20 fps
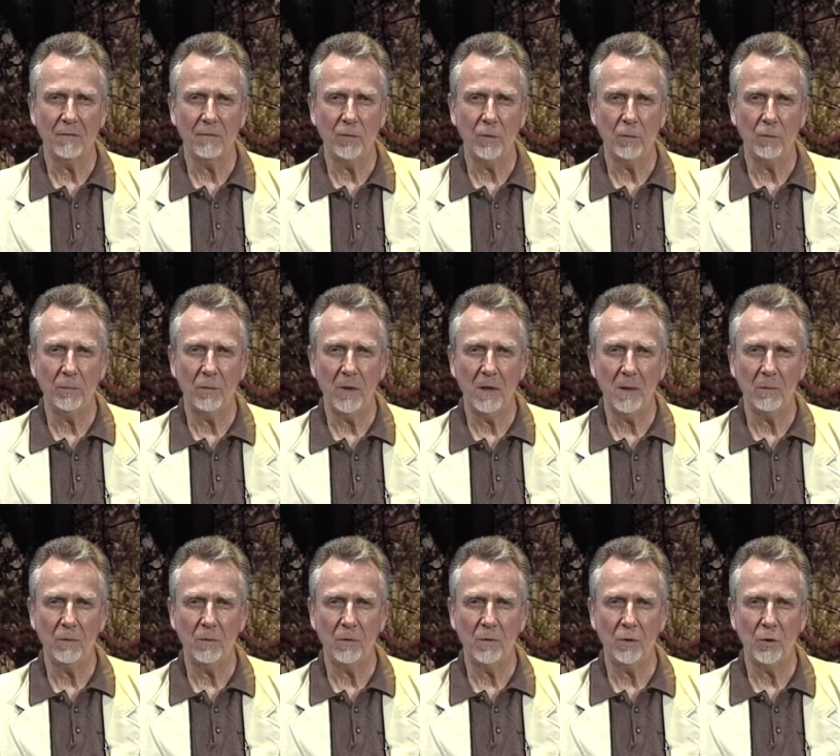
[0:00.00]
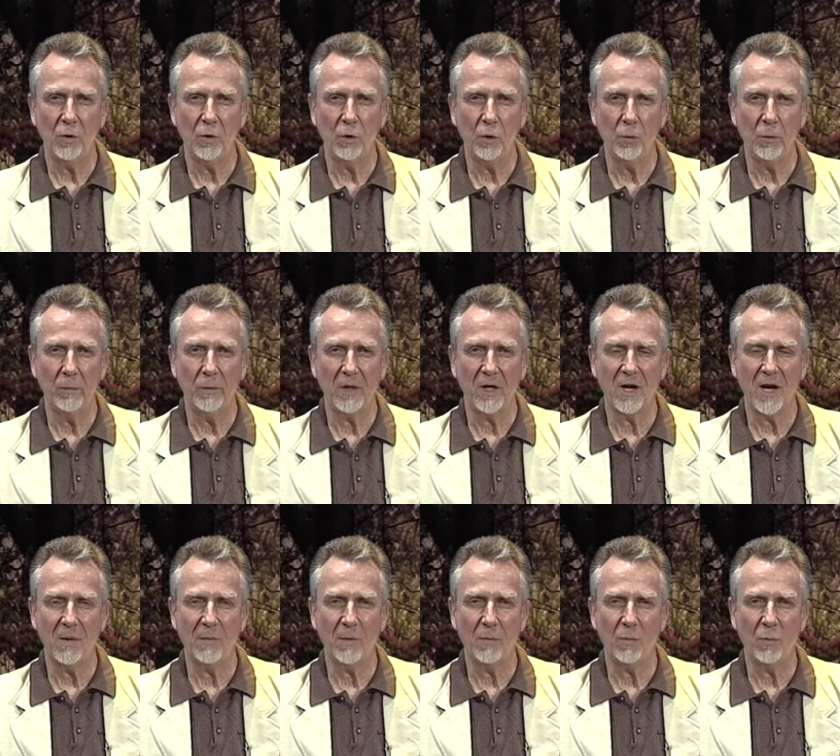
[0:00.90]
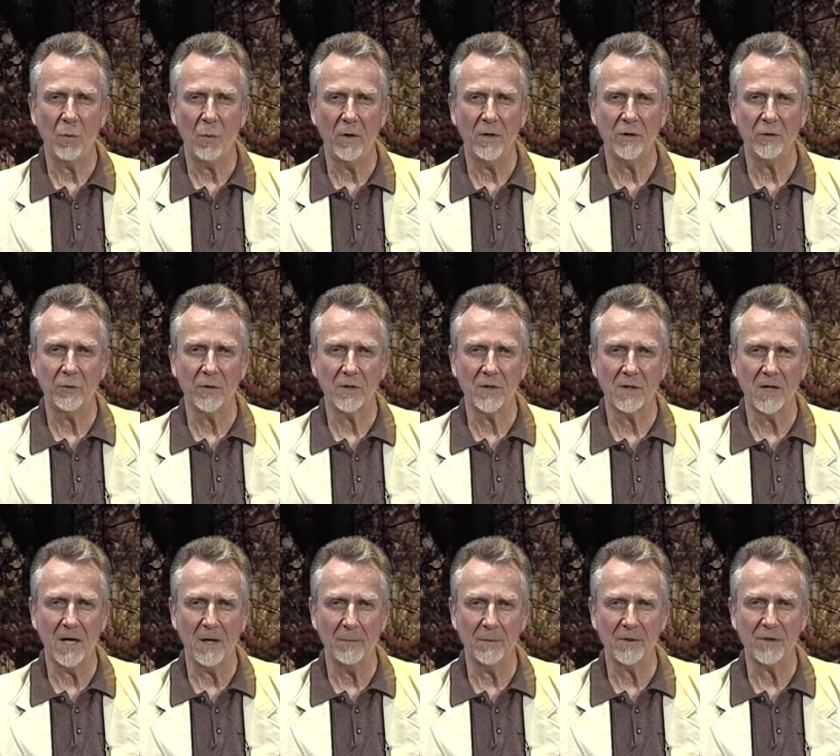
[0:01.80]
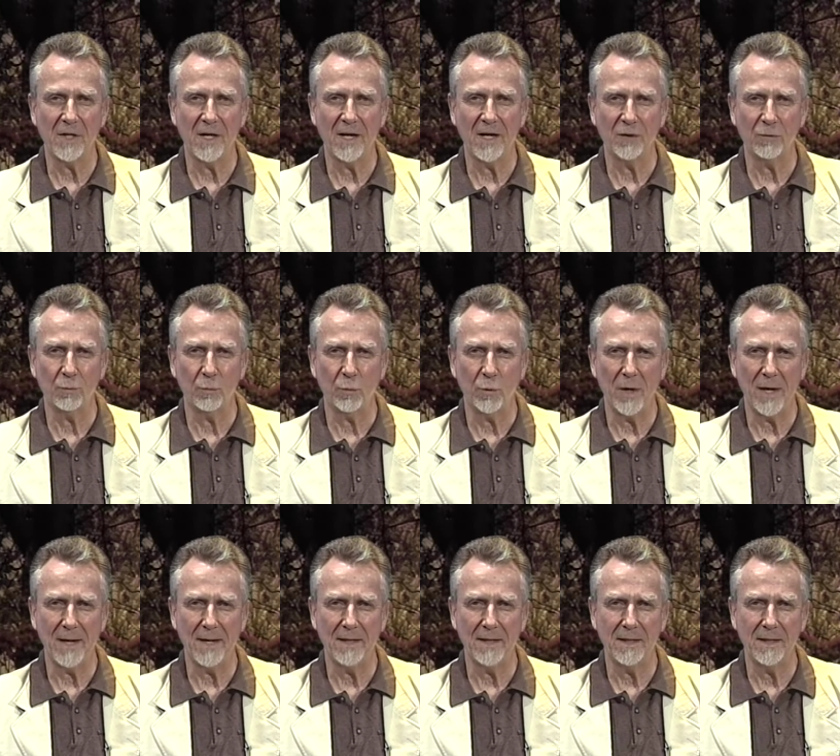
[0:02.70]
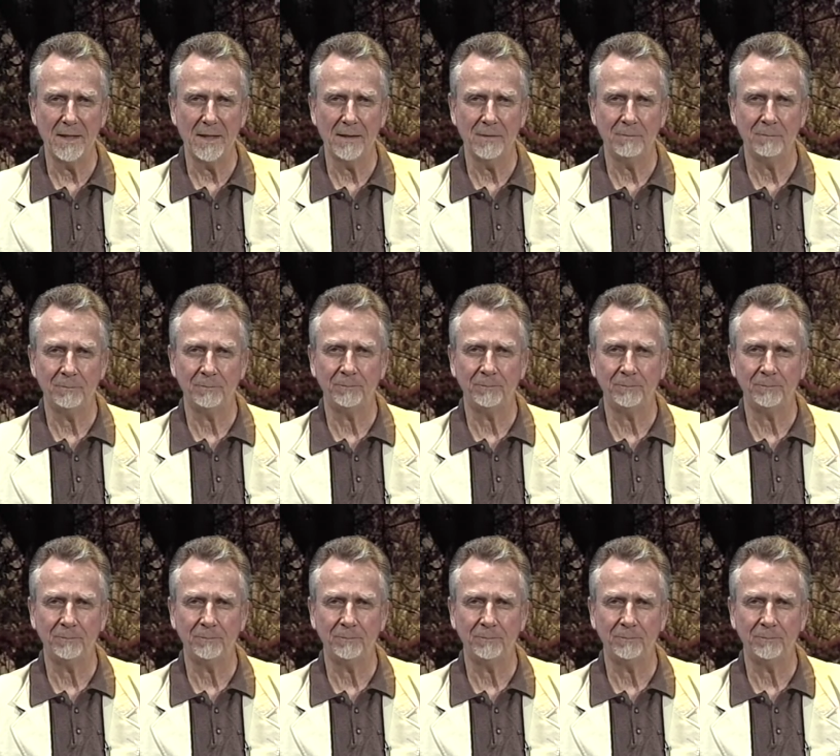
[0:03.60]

few people who would become important to his life besides Brandy.